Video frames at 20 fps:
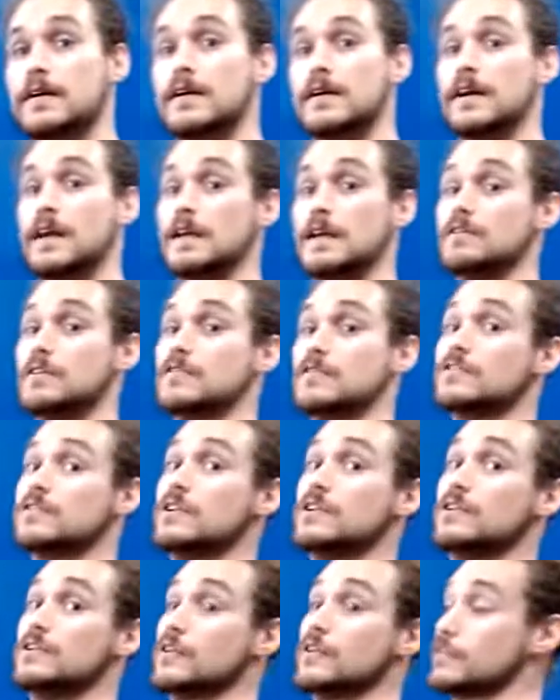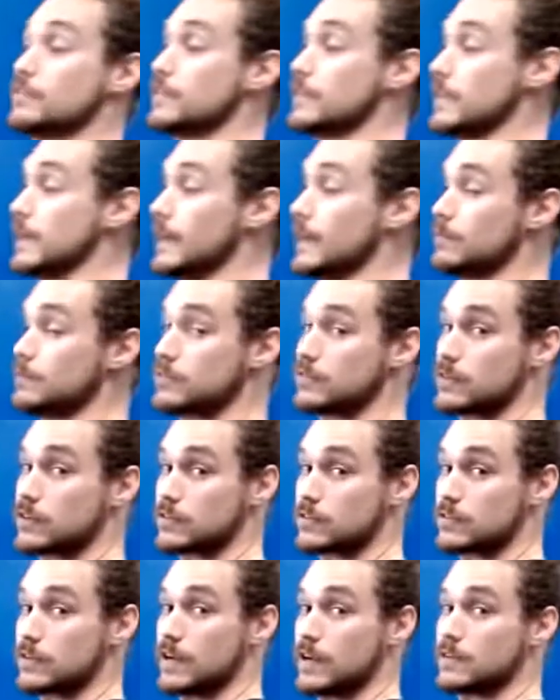If you still don't feel a hamstring
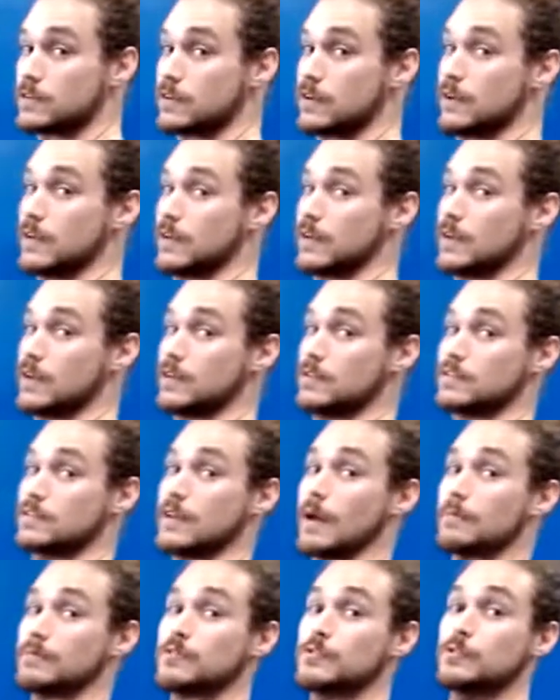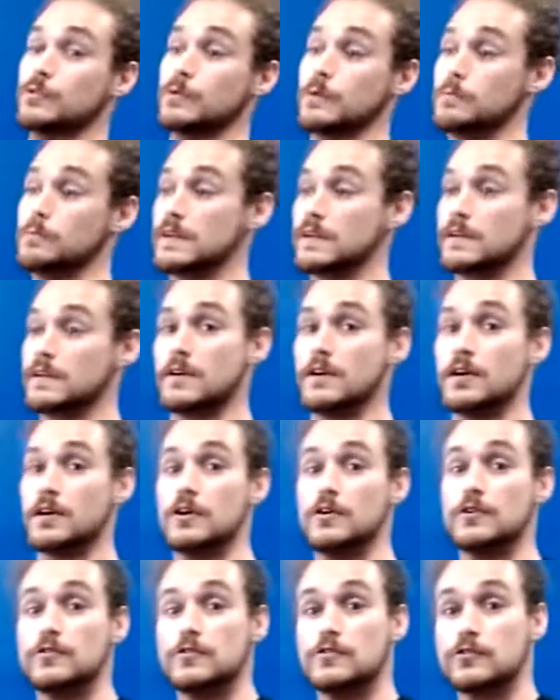stretch, step two would be
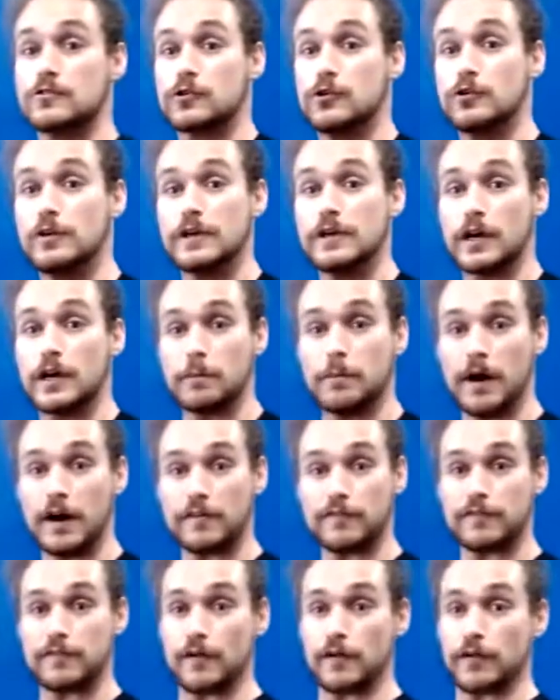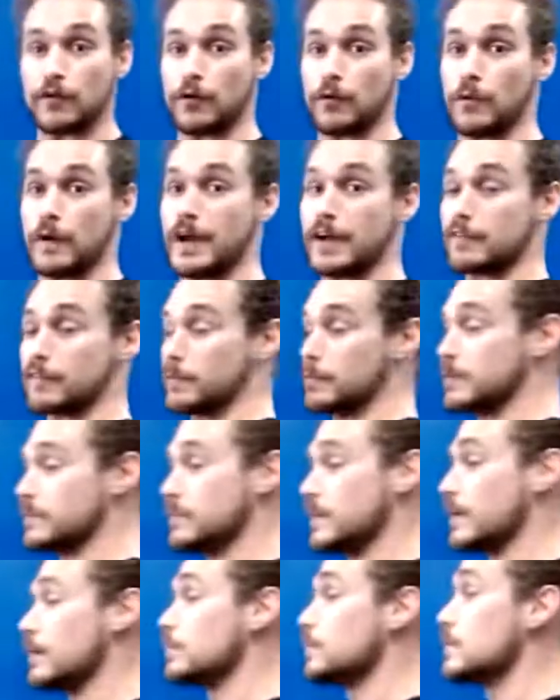scooting your butt further away from the
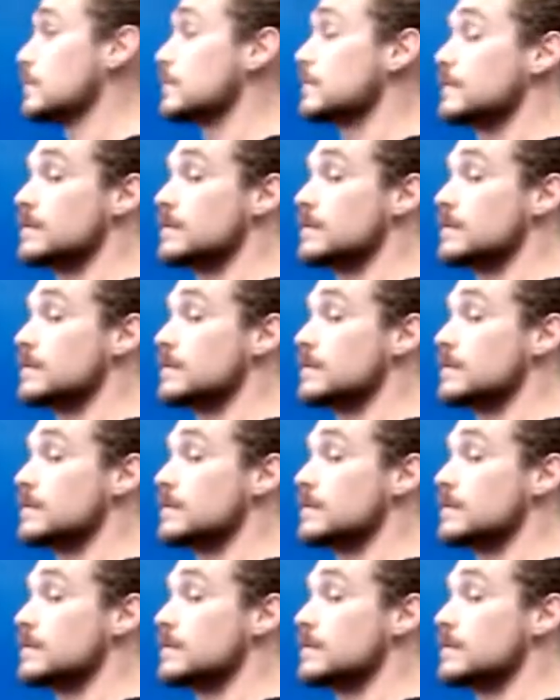table.